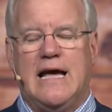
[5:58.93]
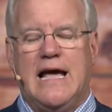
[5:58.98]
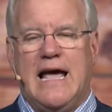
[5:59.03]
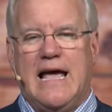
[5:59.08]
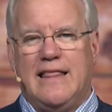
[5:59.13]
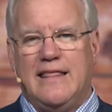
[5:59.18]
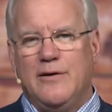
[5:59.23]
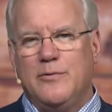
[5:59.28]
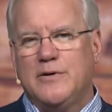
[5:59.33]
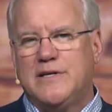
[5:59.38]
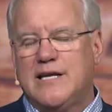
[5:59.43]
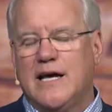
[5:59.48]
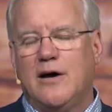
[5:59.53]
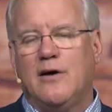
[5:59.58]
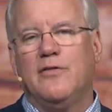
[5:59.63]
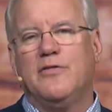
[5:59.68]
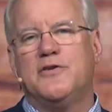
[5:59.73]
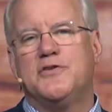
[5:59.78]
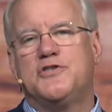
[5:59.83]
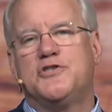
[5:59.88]
And they would
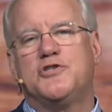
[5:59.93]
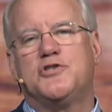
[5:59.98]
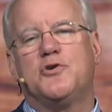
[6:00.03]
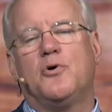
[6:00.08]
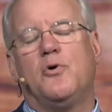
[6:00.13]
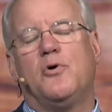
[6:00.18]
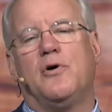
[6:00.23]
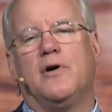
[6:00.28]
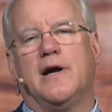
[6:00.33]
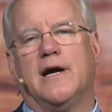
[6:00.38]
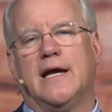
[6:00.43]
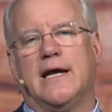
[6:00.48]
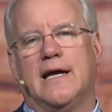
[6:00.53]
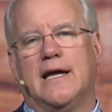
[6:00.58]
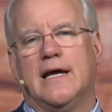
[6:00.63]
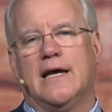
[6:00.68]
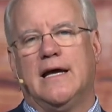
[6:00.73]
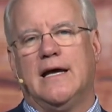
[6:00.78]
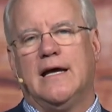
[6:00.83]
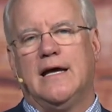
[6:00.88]
tell the
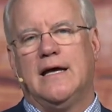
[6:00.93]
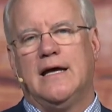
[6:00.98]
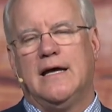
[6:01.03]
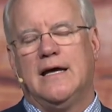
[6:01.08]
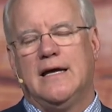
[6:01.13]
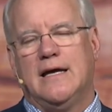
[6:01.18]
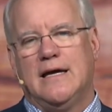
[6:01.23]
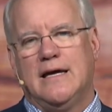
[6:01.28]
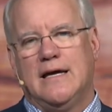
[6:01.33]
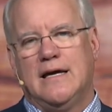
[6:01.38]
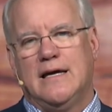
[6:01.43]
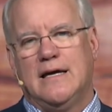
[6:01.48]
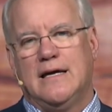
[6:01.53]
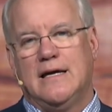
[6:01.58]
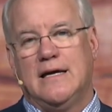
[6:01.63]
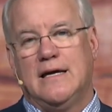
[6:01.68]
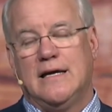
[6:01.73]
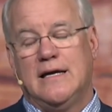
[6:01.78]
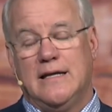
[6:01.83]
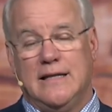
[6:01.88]
story.
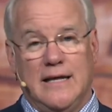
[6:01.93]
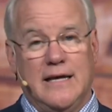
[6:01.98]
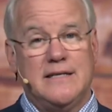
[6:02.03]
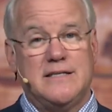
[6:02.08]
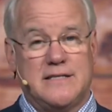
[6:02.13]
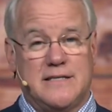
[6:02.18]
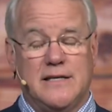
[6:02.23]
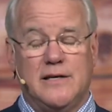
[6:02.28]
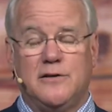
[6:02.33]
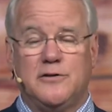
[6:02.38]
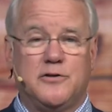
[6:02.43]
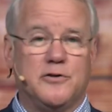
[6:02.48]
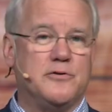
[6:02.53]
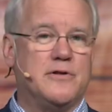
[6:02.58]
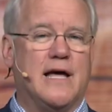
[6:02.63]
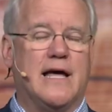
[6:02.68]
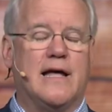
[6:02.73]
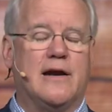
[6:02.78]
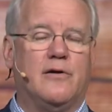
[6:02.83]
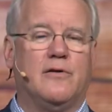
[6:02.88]
And they still do that